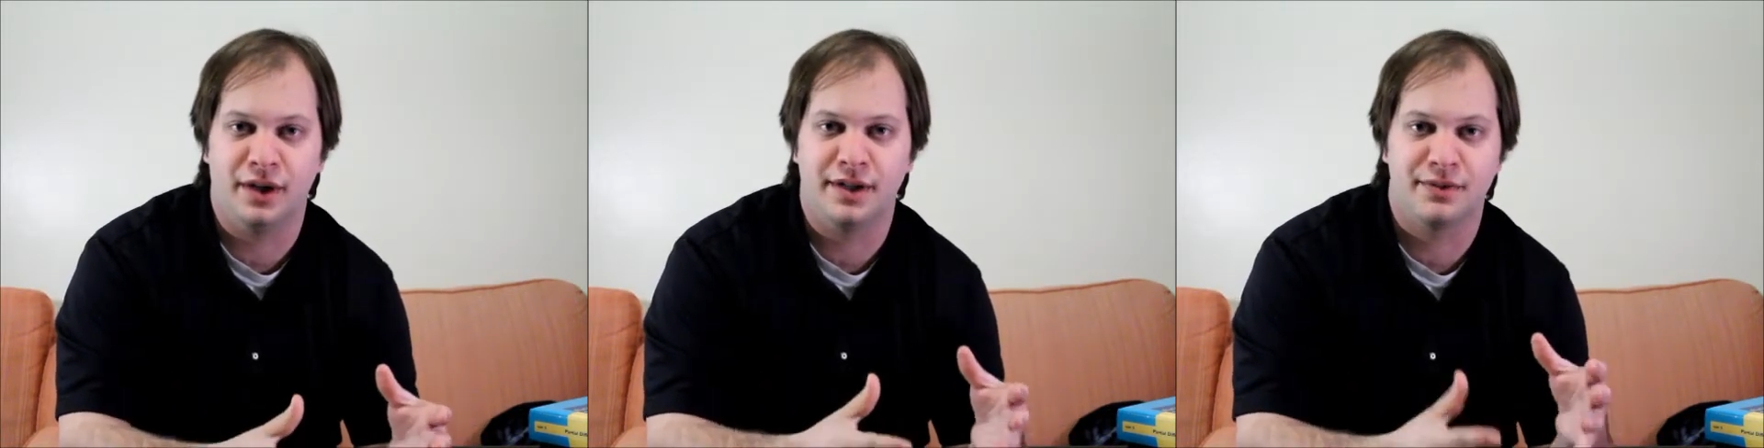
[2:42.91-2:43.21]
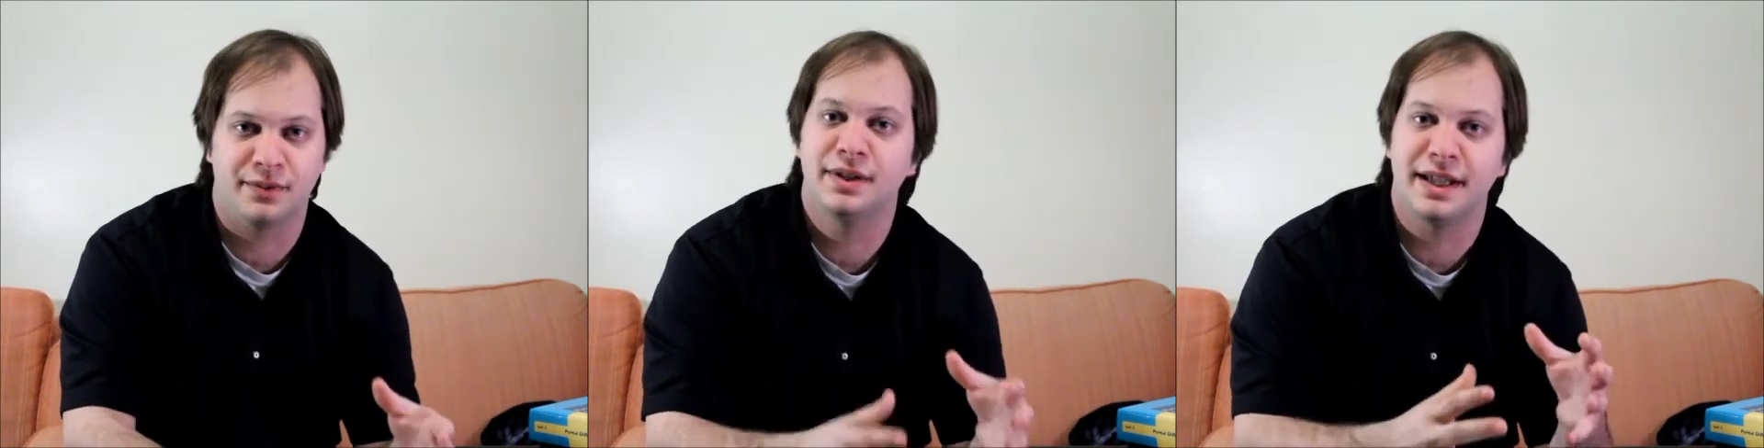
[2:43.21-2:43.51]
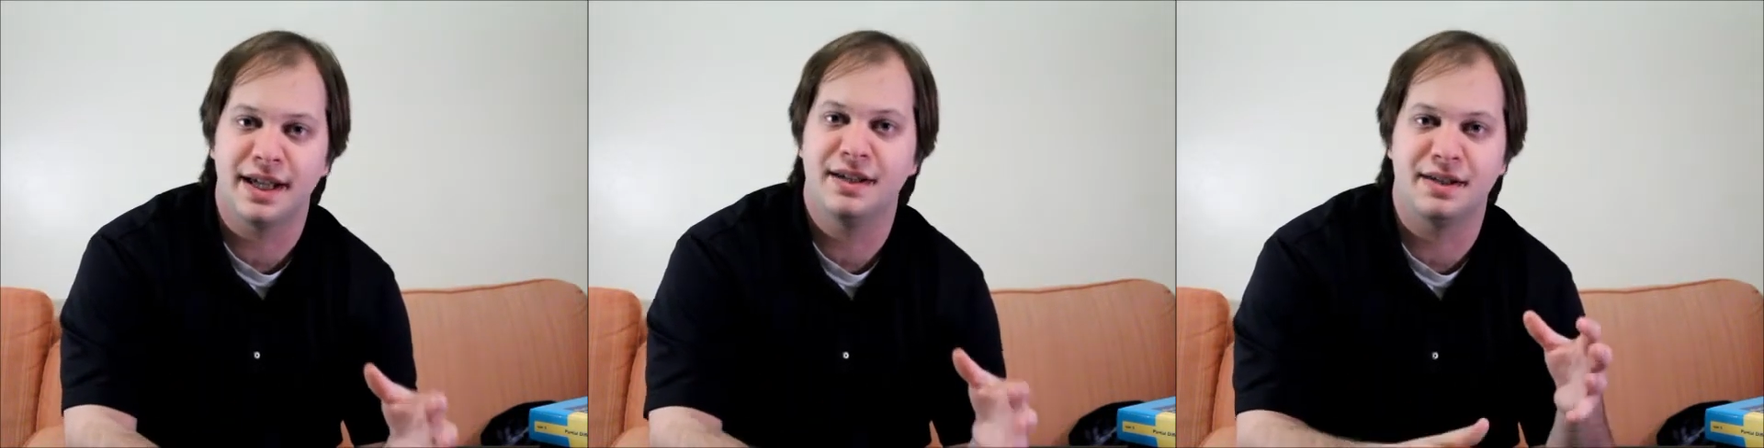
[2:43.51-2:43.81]
it's really
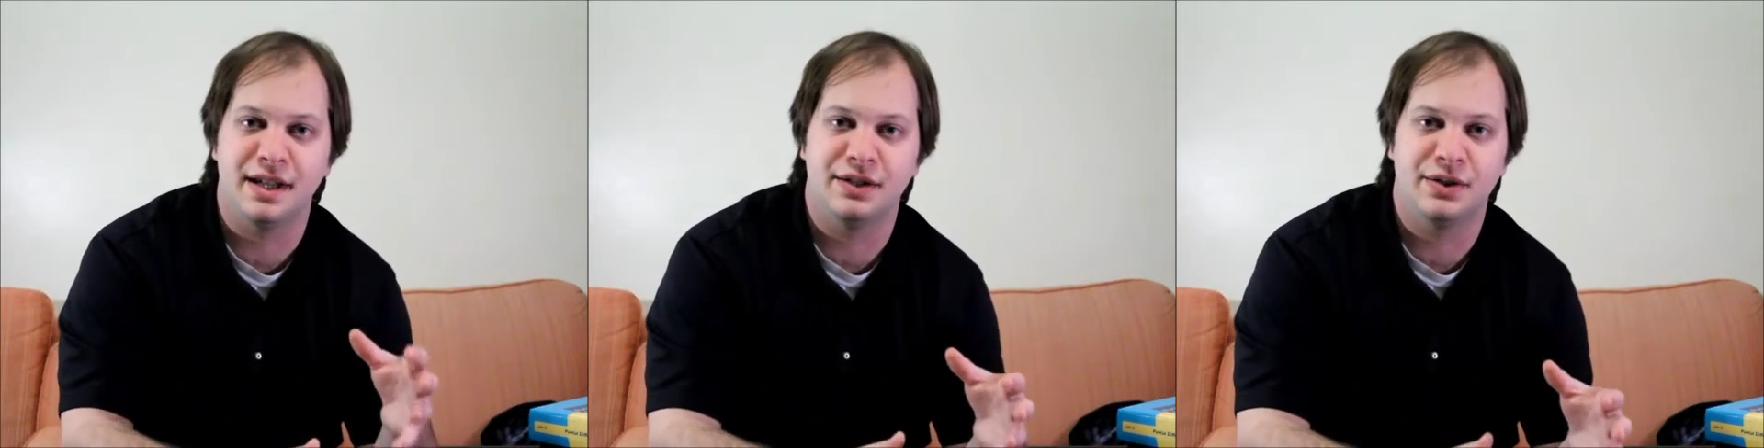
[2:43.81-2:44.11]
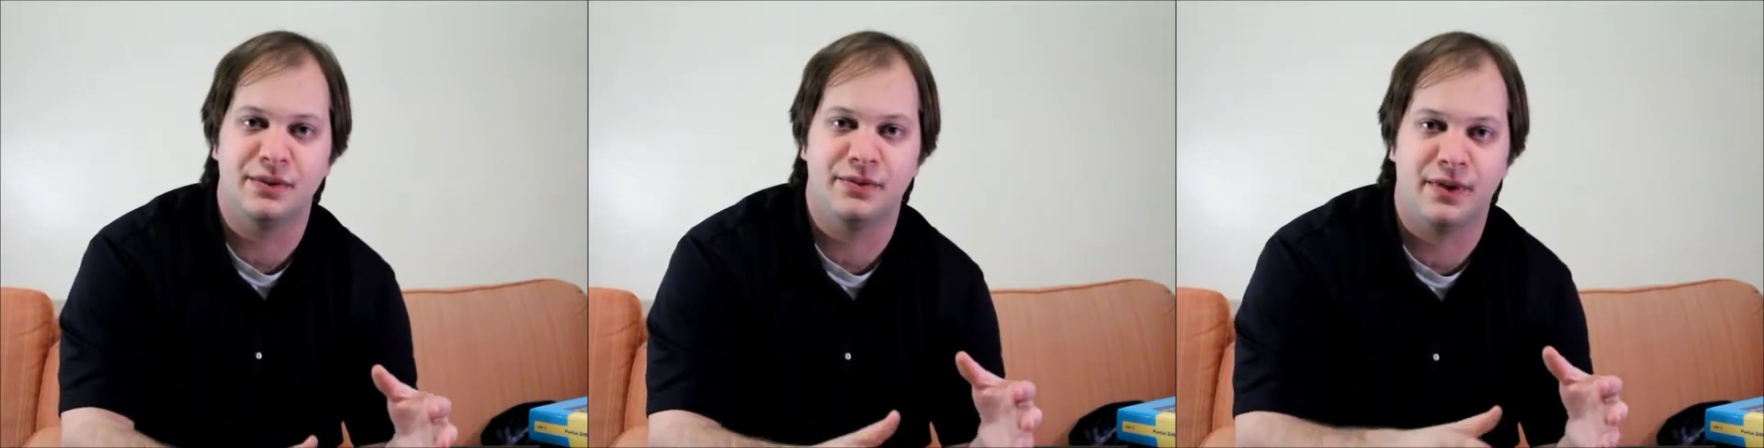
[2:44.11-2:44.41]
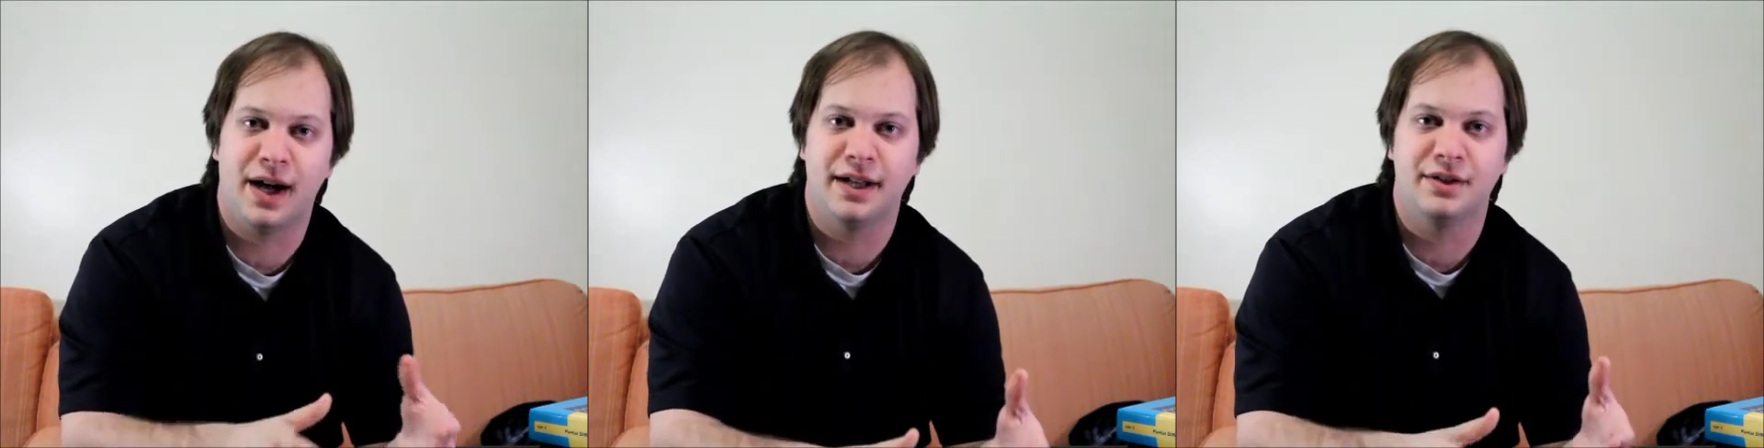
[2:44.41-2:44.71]
easy to
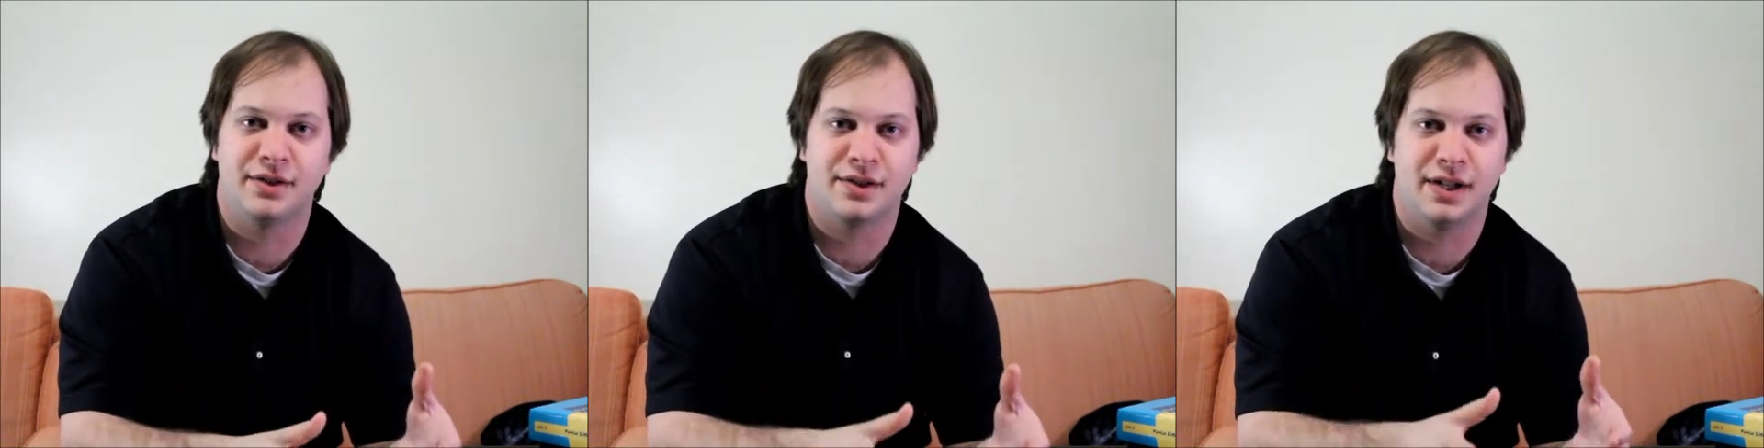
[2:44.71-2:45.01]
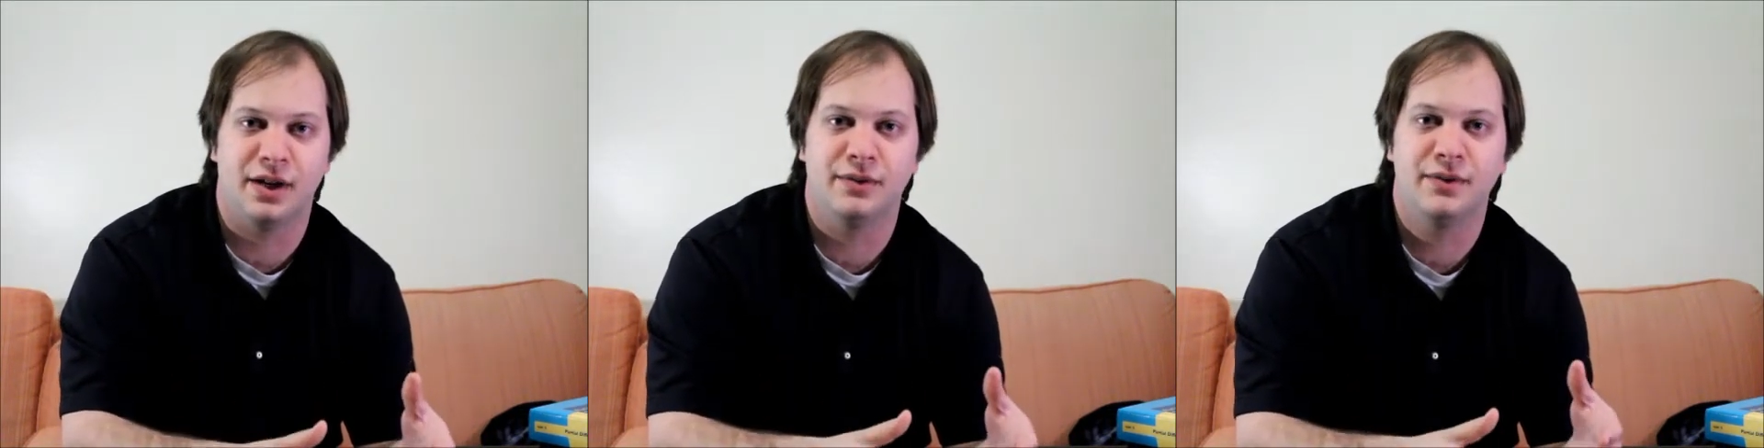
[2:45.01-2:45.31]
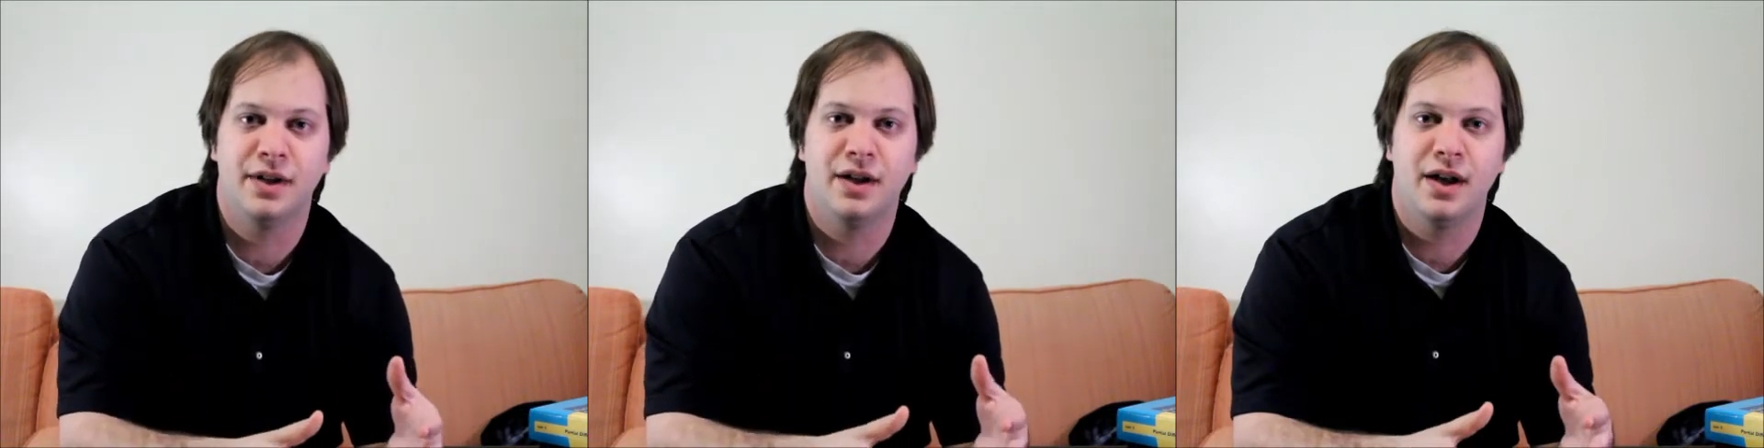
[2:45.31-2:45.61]
find yourself
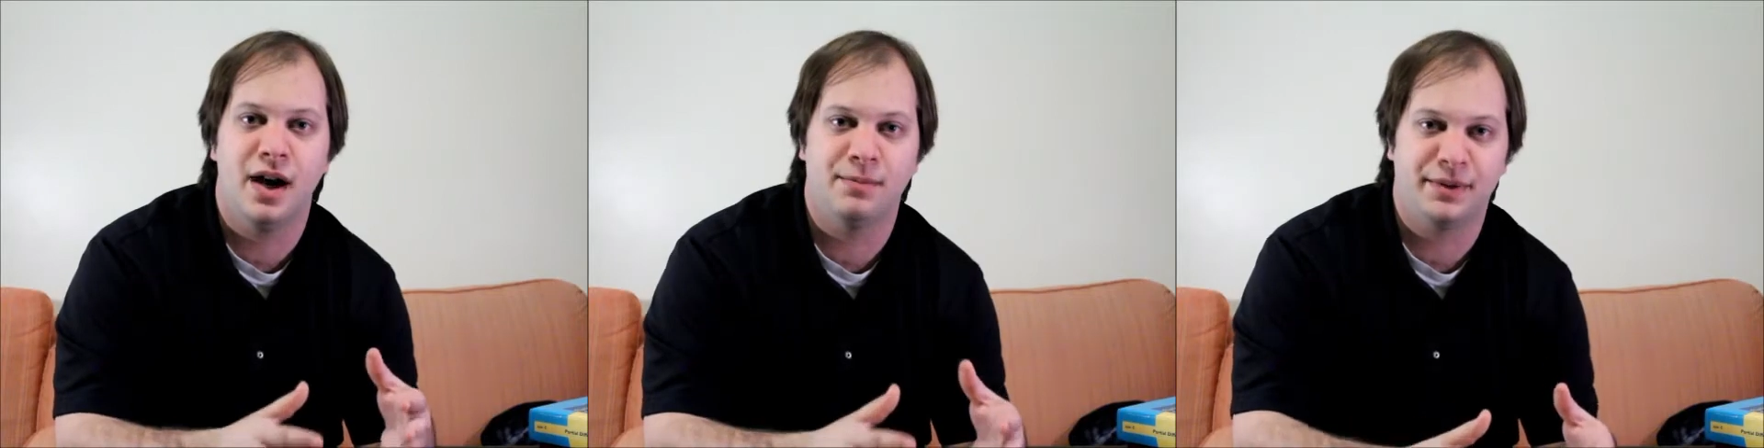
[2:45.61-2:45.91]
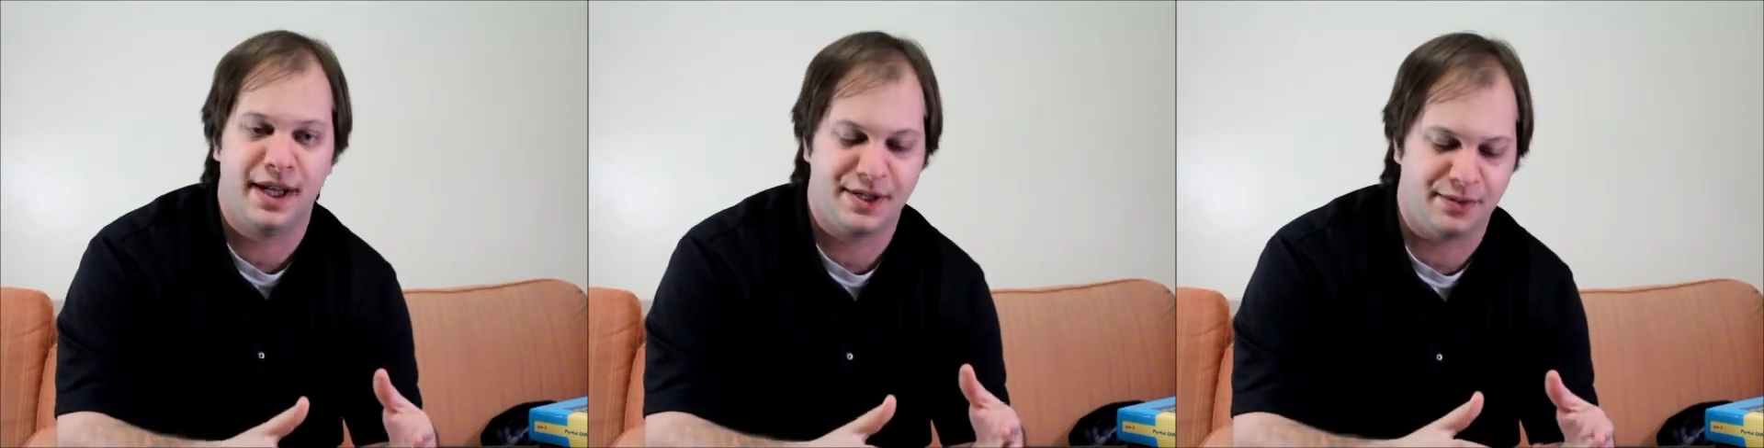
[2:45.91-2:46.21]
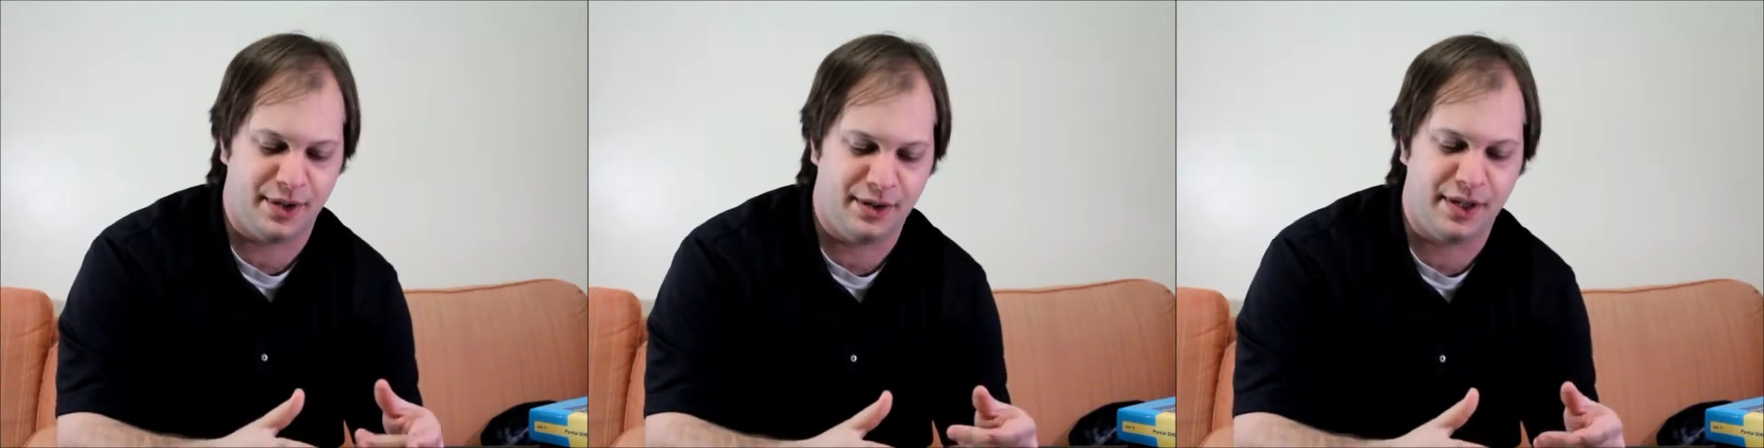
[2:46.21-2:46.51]
a place
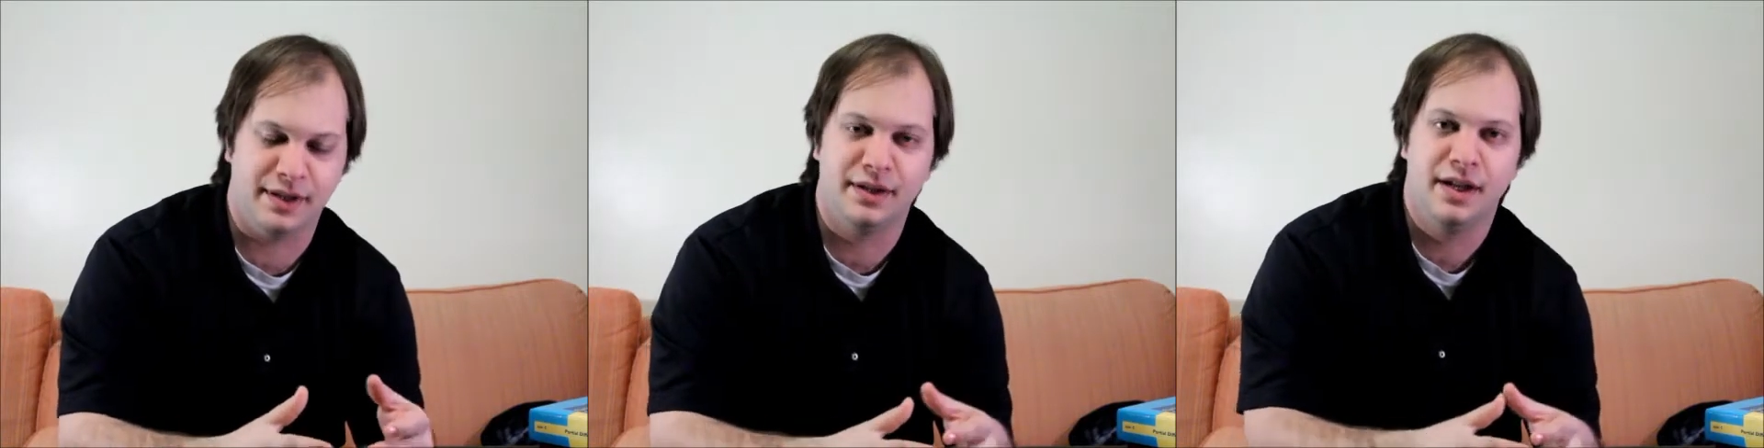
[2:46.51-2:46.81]
where you can